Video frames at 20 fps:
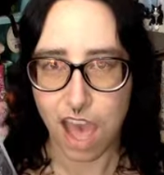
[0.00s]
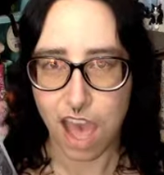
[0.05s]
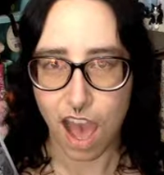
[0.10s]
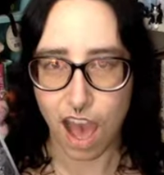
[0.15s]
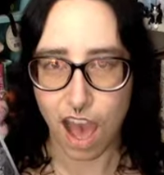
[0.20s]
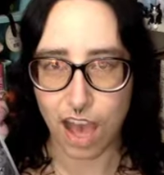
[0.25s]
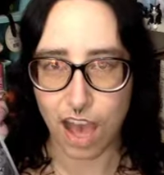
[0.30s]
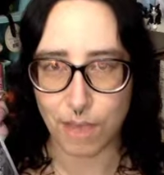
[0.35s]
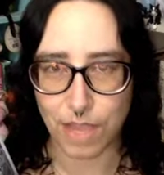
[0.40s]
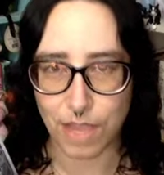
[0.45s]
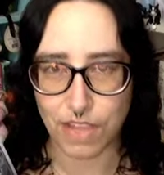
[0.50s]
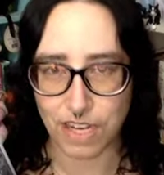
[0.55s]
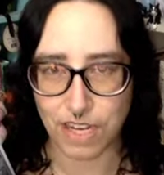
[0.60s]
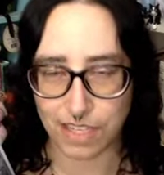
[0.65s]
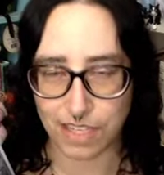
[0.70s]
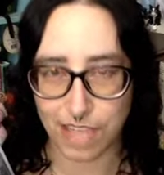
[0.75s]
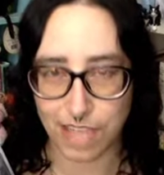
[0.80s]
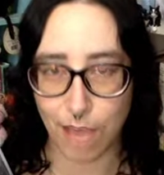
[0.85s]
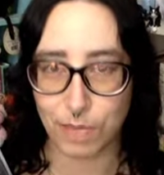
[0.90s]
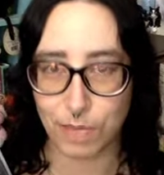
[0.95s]
And then
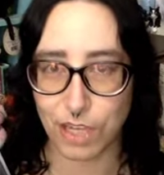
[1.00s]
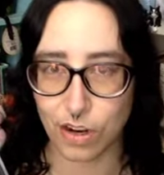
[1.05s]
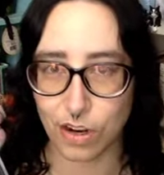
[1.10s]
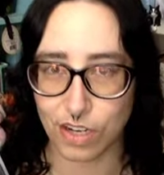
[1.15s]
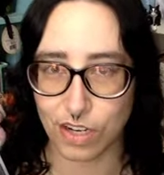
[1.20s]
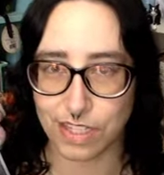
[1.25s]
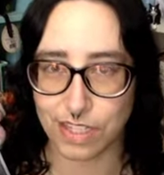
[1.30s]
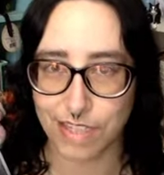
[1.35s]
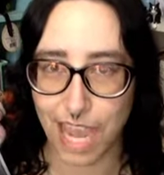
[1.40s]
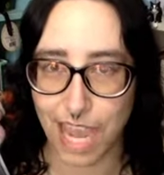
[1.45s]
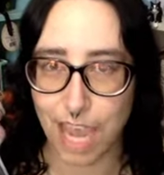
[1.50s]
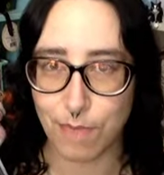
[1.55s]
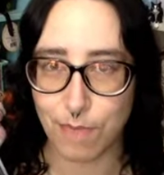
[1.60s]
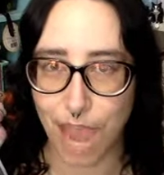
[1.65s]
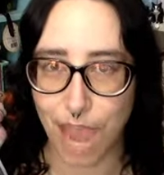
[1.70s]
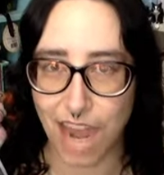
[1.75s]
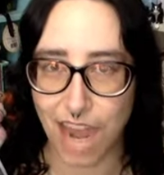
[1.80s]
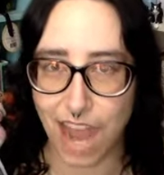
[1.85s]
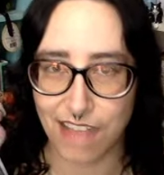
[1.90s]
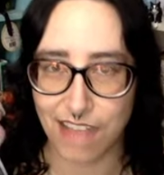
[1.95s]
he's helping her escape.
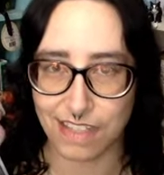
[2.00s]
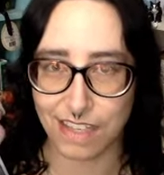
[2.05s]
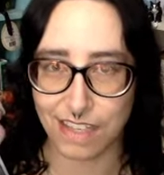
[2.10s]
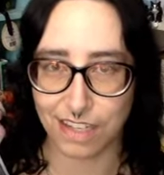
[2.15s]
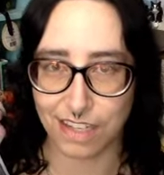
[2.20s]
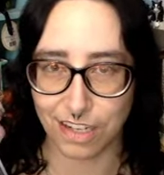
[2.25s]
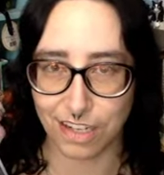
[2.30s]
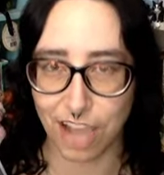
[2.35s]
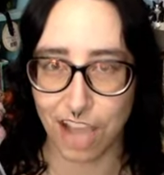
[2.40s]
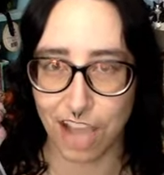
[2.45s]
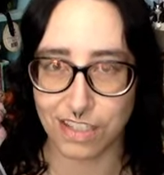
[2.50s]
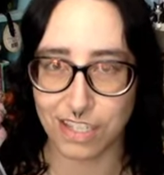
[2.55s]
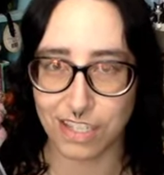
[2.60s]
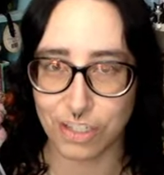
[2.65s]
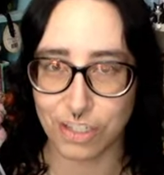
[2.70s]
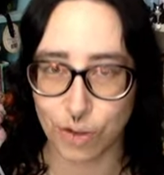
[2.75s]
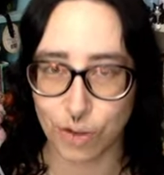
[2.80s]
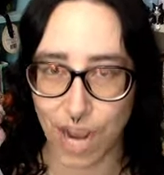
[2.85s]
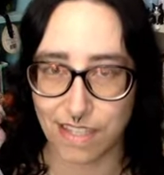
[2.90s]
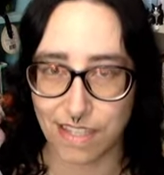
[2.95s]
And as the
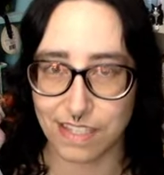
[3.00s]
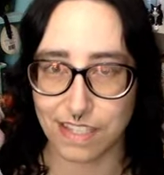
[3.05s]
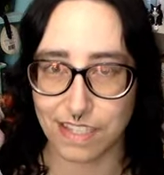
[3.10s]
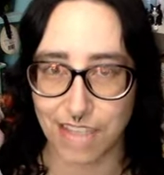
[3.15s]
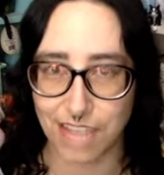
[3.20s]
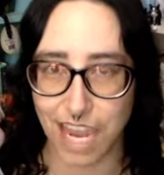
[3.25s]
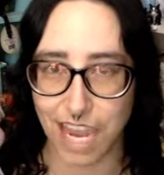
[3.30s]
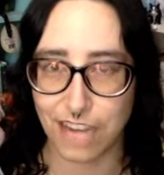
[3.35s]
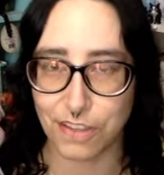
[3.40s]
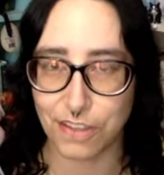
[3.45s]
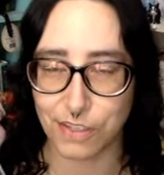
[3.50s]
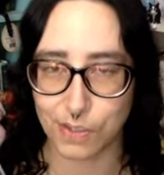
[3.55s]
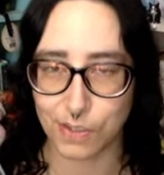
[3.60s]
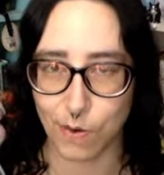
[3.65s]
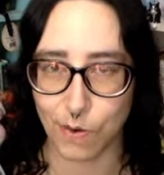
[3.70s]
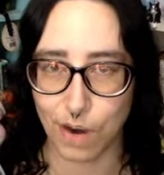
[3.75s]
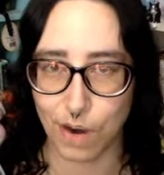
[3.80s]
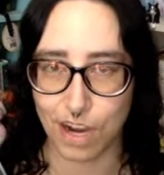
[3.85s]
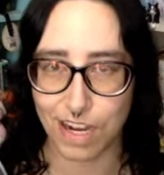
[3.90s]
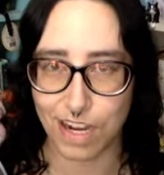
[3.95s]
cousin tries to take the
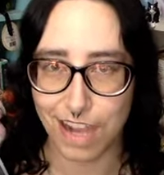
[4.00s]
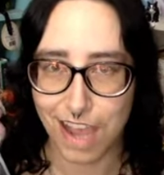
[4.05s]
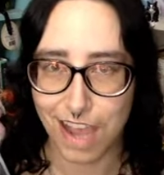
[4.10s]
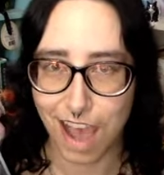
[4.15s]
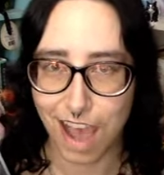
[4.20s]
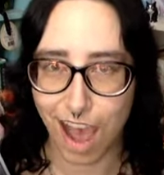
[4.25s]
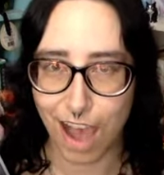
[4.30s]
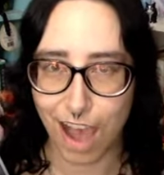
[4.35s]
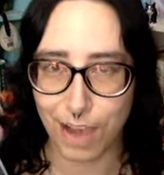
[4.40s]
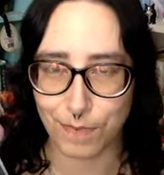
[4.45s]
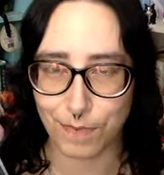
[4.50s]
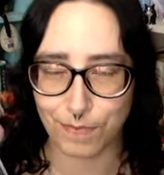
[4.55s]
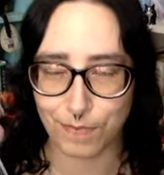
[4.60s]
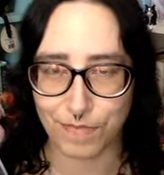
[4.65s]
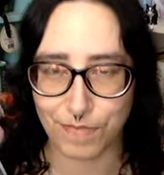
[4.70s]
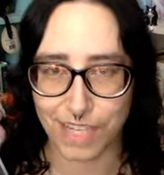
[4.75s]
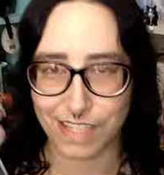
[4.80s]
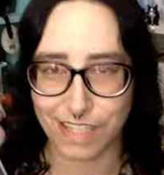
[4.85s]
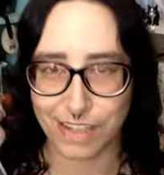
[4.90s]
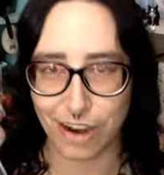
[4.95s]
sword,
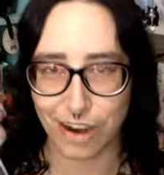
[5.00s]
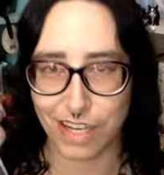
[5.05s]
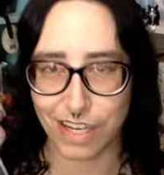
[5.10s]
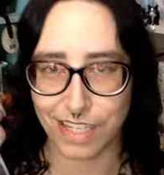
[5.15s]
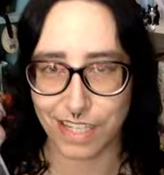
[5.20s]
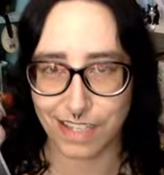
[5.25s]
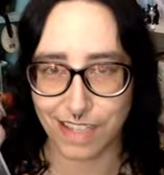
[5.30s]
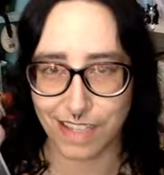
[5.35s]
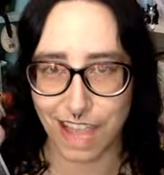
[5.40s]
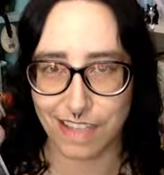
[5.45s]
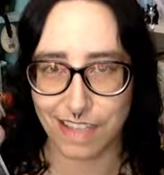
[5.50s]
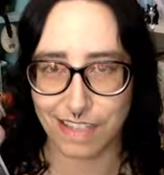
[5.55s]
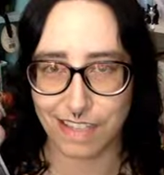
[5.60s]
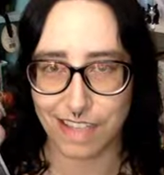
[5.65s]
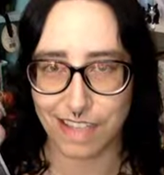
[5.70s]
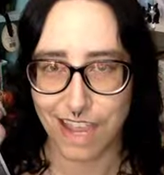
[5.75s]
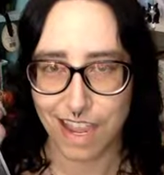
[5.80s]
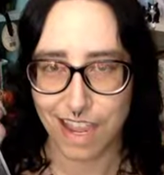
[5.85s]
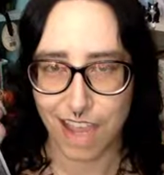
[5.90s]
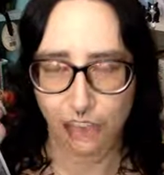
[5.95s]
Sarkis
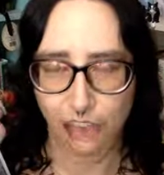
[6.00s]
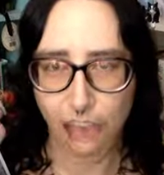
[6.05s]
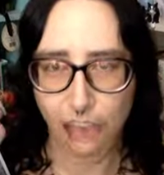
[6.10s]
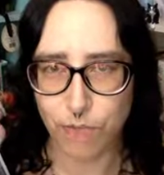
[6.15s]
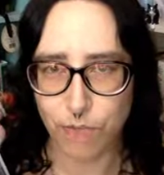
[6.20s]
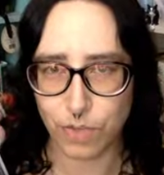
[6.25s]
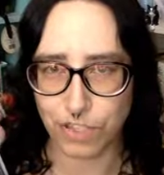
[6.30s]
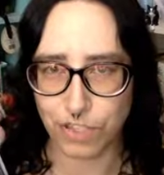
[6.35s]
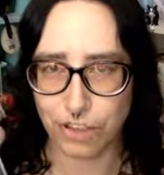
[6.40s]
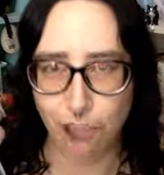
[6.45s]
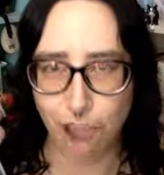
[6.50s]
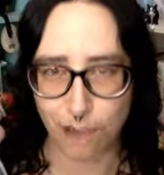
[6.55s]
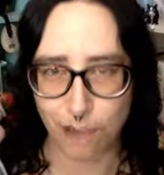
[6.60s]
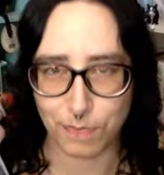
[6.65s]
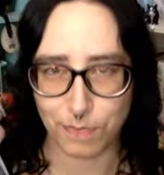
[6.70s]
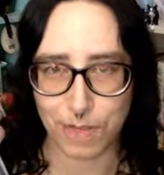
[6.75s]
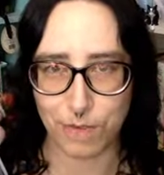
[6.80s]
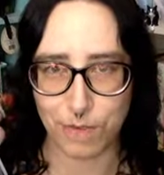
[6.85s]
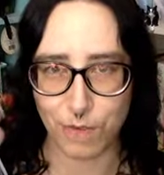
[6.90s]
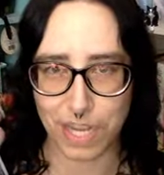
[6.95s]
says, "I will
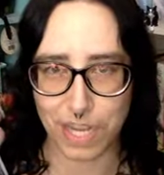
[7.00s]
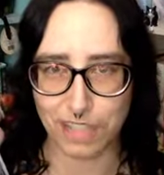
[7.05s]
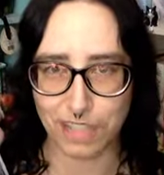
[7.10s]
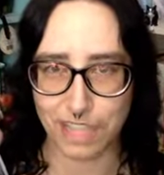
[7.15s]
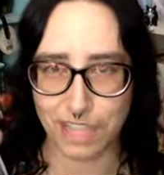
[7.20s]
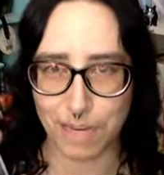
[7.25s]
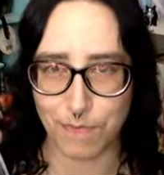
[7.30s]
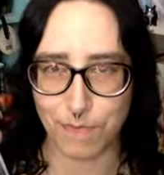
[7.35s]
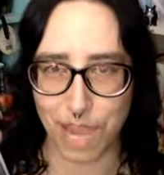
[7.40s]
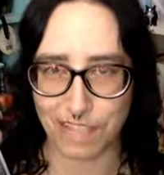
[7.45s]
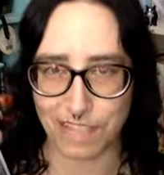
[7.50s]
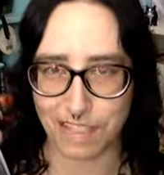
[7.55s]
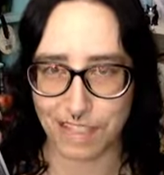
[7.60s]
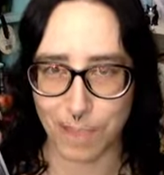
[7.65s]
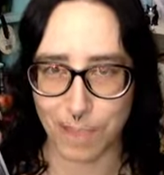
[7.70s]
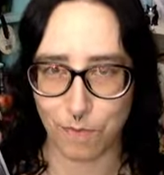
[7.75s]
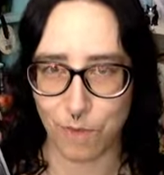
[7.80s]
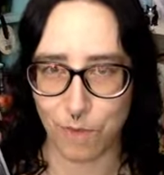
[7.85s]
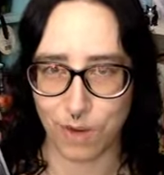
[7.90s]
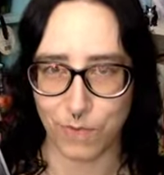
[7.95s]
not be wielded by
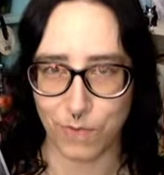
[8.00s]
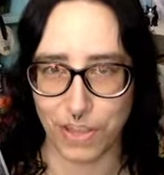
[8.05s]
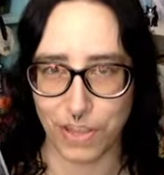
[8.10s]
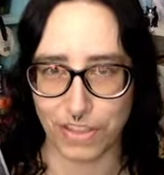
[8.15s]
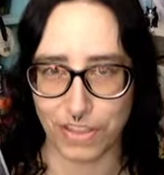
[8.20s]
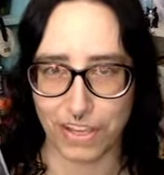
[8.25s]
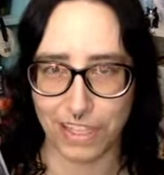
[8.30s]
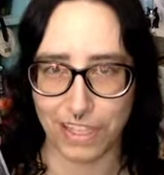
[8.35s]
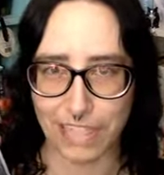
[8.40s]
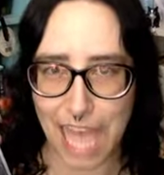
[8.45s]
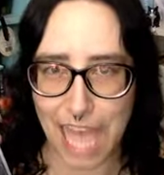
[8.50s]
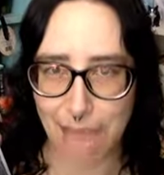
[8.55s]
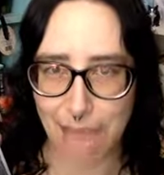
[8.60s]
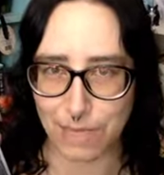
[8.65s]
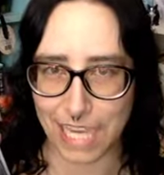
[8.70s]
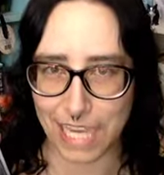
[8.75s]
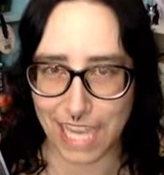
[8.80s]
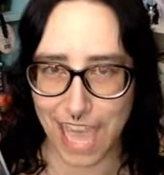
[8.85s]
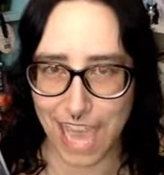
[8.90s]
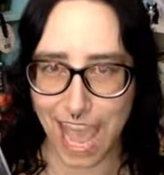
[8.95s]
someone with
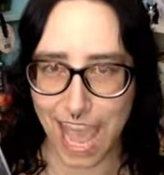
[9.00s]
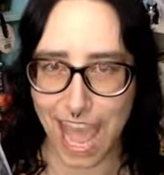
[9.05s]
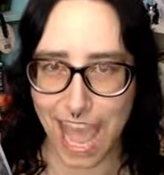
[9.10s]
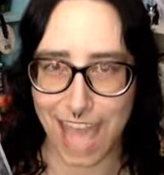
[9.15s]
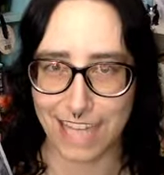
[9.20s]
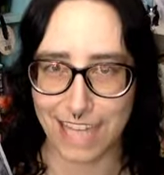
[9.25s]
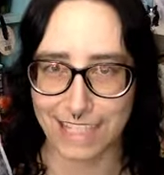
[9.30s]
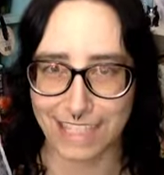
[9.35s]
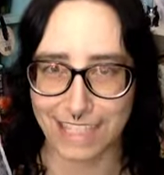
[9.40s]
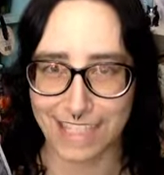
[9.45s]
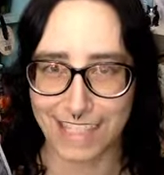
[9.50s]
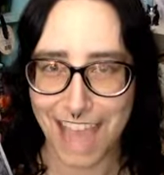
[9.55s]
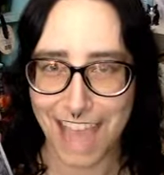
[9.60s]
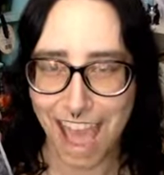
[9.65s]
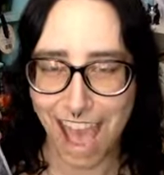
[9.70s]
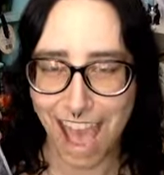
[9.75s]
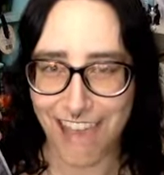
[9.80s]
clammy hands."